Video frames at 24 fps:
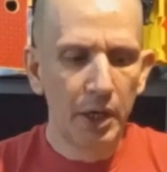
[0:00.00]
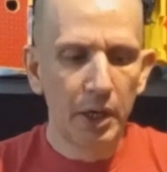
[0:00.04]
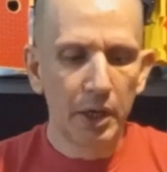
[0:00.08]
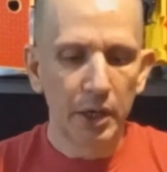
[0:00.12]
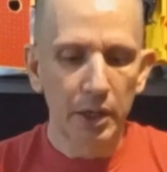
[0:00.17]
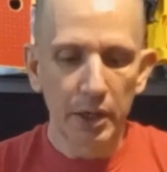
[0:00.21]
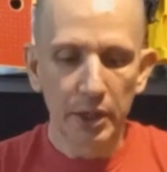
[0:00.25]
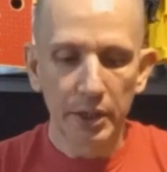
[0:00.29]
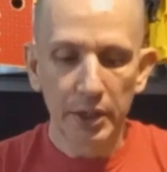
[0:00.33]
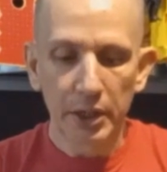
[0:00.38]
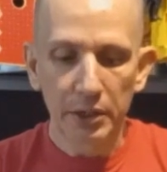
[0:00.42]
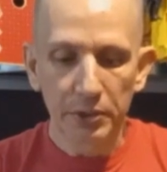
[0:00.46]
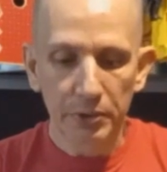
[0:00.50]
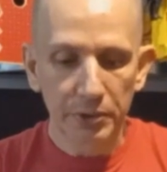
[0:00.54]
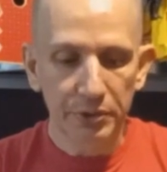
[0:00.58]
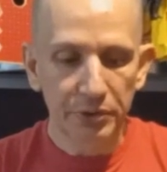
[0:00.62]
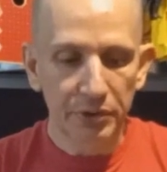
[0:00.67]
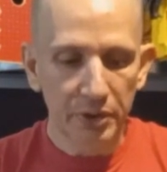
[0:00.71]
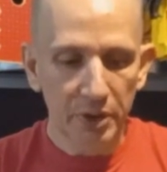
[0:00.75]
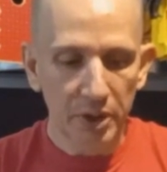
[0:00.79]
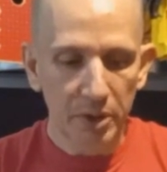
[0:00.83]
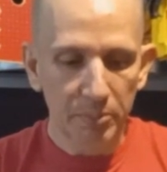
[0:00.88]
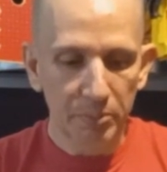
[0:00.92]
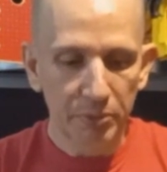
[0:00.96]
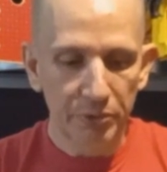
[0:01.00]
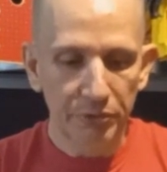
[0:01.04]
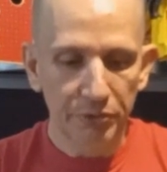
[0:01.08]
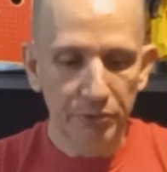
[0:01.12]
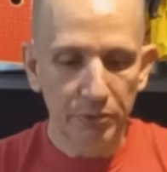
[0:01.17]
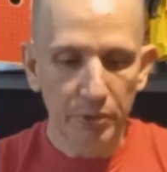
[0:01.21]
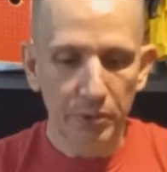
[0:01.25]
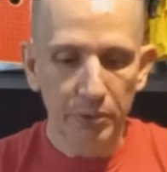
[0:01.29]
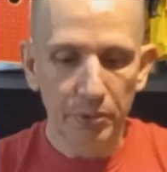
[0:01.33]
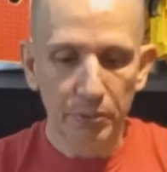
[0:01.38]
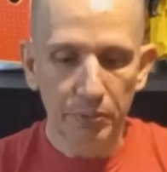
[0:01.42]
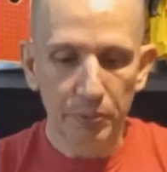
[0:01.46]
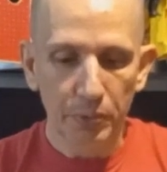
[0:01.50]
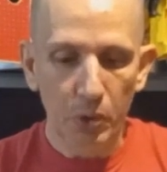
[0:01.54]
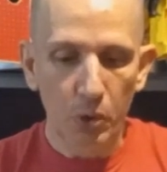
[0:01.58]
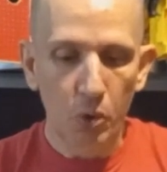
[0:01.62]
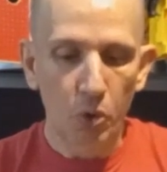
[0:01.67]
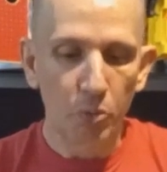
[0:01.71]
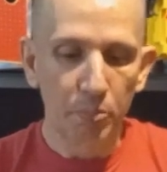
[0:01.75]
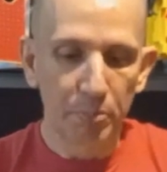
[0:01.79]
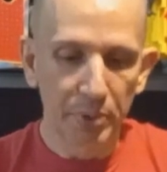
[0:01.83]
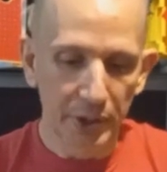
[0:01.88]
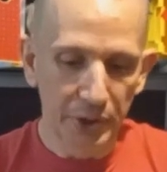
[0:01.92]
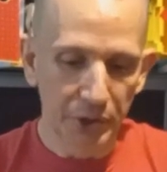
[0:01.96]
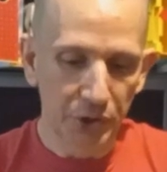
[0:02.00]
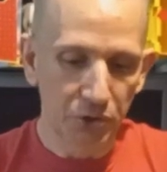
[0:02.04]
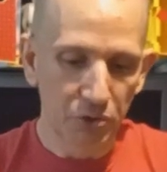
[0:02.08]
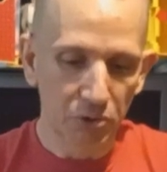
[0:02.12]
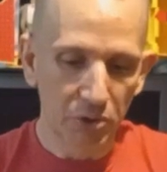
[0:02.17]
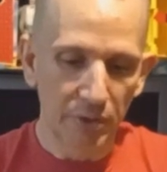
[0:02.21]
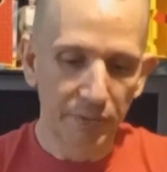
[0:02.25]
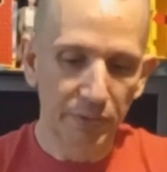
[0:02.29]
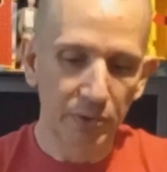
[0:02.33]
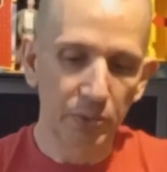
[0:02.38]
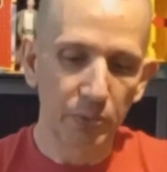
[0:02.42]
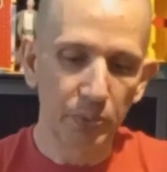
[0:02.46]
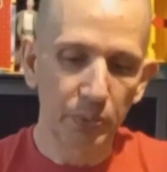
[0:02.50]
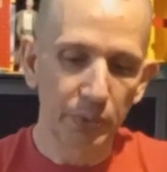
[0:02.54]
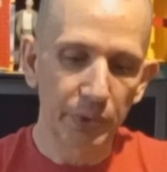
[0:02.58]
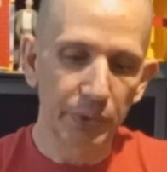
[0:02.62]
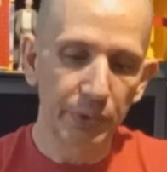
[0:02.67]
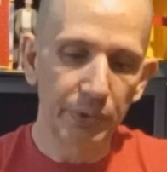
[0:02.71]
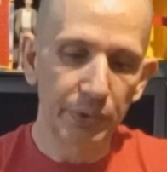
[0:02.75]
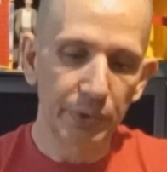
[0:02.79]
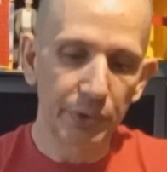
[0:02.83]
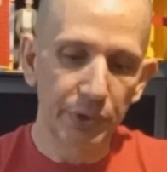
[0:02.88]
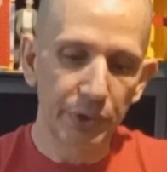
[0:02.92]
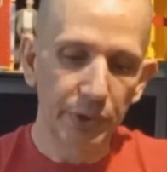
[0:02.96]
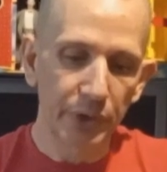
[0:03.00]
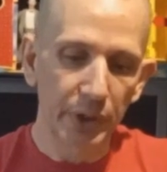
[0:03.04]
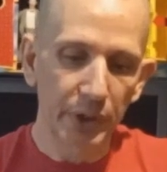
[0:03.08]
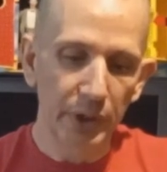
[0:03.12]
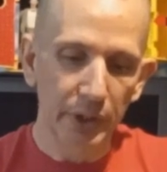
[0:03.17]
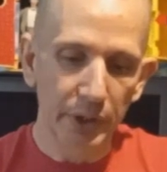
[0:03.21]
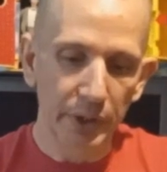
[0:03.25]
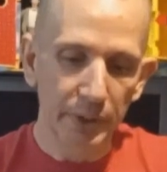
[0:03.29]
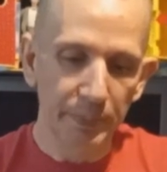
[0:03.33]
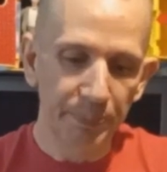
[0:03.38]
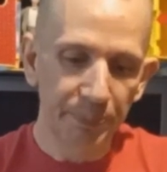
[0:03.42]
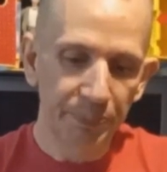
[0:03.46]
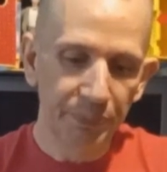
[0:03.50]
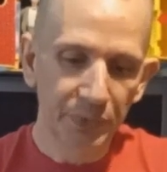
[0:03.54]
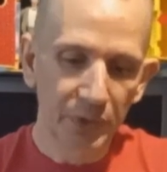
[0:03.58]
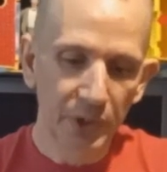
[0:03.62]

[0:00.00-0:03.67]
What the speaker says: and I looked it up and saw the whole picture of it with the